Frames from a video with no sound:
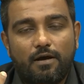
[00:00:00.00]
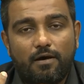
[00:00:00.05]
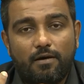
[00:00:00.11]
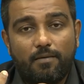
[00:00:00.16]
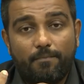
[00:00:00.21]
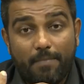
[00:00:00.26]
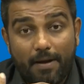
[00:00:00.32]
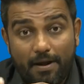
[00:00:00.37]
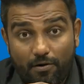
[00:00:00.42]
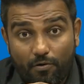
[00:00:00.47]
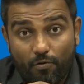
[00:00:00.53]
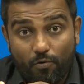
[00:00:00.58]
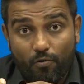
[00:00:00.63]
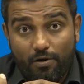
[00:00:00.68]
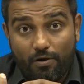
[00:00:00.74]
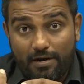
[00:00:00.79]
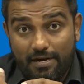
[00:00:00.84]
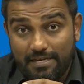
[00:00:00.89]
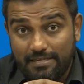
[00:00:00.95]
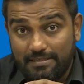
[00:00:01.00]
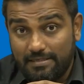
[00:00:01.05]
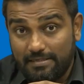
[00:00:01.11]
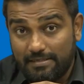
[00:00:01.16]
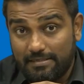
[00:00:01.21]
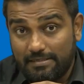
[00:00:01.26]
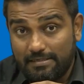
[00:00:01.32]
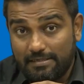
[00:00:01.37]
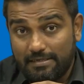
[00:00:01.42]
petrol,
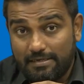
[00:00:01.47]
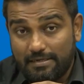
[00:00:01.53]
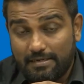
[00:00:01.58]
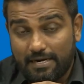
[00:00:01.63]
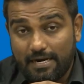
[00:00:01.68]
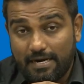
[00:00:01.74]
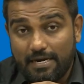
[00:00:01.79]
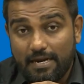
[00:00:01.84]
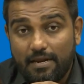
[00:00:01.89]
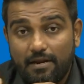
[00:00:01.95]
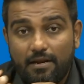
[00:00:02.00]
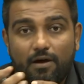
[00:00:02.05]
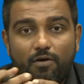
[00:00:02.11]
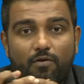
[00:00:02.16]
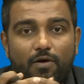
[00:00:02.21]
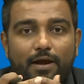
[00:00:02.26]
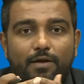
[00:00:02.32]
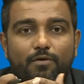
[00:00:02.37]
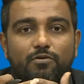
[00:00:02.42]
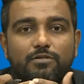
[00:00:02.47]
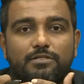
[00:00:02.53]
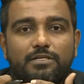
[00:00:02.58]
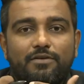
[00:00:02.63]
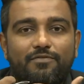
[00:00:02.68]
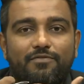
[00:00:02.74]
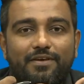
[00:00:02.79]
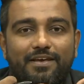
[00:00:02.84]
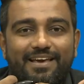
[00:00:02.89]
diesel. Right now, I don't
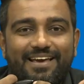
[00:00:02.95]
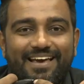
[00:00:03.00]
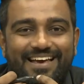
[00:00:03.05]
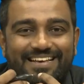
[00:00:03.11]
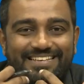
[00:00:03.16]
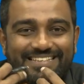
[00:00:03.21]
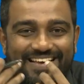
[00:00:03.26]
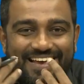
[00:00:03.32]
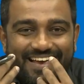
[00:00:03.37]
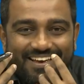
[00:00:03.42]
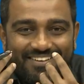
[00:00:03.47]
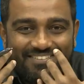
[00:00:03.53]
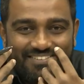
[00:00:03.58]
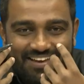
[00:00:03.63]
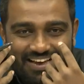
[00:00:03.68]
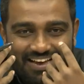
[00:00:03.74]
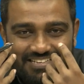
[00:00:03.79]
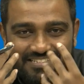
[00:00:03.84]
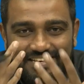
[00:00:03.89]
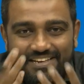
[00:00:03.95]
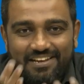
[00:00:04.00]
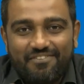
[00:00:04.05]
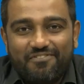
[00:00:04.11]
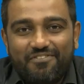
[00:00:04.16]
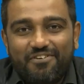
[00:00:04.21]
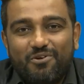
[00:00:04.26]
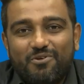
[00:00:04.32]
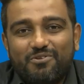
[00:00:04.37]
say we exhale
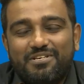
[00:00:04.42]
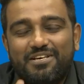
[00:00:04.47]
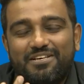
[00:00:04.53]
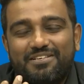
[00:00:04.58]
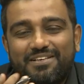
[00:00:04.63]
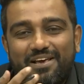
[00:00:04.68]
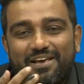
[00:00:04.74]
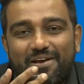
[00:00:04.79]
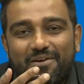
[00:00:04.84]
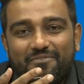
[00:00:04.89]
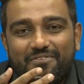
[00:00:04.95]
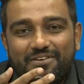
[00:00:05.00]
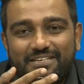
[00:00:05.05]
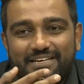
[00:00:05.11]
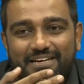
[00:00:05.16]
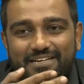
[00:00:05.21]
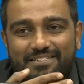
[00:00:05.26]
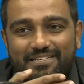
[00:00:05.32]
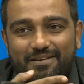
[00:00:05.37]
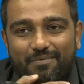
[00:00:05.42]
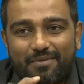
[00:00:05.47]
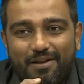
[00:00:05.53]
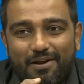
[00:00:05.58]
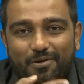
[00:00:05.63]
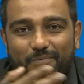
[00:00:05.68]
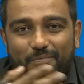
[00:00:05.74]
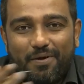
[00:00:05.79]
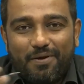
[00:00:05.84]
VOCs which are similar
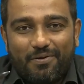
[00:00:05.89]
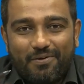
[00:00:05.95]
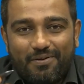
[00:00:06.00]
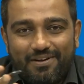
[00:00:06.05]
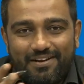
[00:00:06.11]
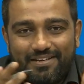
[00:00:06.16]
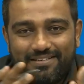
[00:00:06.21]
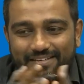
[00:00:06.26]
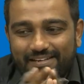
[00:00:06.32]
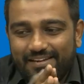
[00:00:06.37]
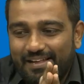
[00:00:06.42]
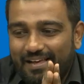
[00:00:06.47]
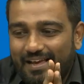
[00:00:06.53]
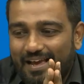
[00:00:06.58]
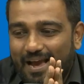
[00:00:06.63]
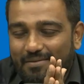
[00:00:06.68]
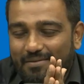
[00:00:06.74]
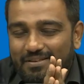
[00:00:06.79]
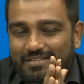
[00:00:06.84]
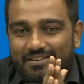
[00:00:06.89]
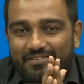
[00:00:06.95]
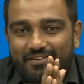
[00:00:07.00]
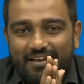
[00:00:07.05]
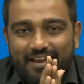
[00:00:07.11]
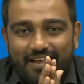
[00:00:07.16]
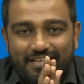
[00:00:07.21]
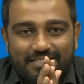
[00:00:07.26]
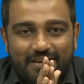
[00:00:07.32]
to petrol, diesel. I'm just giving
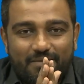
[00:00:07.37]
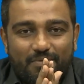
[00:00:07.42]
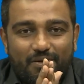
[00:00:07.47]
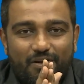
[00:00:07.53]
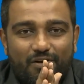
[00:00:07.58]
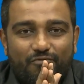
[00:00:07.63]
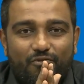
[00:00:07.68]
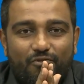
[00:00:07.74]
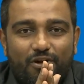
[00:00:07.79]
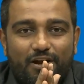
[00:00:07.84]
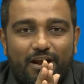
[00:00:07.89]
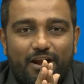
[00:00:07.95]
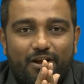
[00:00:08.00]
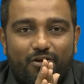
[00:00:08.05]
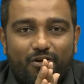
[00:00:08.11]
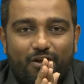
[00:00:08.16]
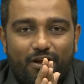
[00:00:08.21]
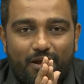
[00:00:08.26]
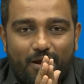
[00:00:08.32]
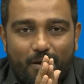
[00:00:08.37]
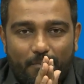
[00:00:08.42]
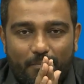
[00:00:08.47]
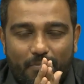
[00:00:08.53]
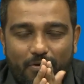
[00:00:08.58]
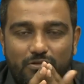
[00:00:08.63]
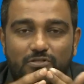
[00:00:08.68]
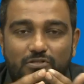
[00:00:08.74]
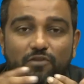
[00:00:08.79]
an example of volatile organic
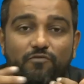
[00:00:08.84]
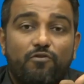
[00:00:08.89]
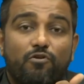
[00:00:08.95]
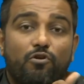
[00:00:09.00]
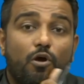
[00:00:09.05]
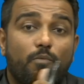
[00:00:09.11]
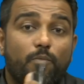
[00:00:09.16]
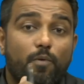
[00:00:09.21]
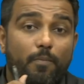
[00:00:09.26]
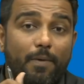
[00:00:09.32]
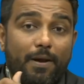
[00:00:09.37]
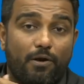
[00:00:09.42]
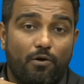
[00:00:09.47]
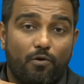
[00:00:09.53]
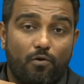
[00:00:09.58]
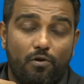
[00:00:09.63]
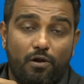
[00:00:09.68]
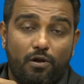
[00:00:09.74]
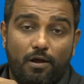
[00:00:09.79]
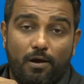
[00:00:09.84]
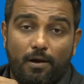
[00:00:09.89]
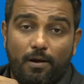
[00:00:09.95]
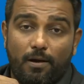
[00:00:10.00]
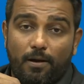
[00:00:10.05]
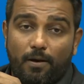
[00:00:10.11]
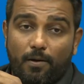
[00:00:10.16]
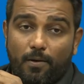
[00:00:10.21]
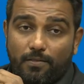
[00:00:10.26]
compounds. So, if you drop a petrol
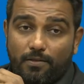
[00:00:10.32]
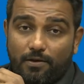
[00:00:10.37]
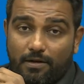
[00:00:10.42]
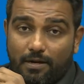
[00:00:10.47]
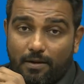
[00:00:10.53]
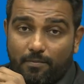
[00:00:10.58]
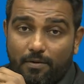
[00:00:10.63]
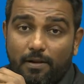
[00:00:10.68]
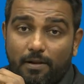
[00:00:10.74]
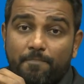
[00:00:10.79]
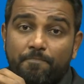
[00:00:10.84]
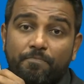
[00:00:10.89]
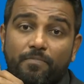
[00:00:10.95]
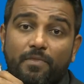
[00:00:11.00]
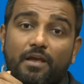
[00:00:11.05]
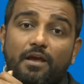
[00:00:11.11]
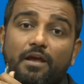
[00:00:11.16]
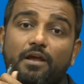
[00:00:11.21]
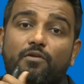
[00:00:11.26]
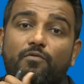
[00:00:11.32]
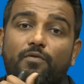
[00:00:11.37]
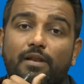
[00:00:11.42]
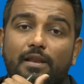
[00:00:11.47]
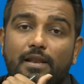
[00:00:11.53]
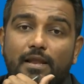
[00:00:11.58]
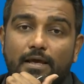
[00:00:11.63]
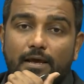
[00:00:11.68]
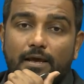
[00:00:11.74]
on the table, it
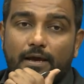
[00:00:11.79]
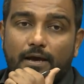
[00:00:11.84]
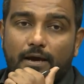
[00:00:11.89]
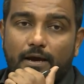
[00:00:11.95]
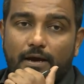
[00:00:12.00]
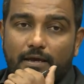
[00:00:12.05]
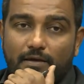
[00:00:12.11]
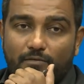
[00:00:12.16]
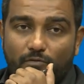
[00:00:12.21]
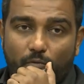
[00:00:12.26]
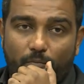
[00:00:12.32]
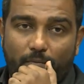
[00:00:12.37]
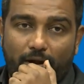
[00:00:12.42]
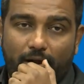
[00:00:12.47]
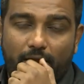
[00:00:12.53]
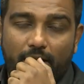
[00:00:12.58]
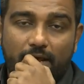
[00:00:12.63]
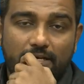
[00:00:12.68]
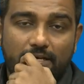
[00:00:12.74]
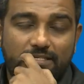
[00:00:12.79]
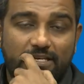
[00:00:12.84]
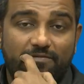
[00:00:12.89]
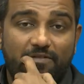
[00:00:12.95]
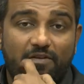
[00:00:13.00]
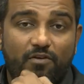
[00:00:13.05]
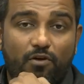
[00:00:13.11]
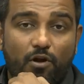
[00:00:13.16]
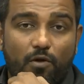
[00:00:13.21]
will evaporate.
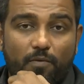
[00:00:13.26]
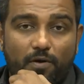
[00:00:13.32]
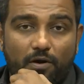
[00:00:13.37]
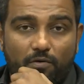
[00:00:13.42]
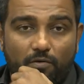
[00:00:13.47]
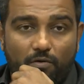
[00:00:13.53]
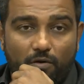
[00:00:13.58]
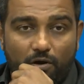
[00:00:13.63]
Similarly, drop out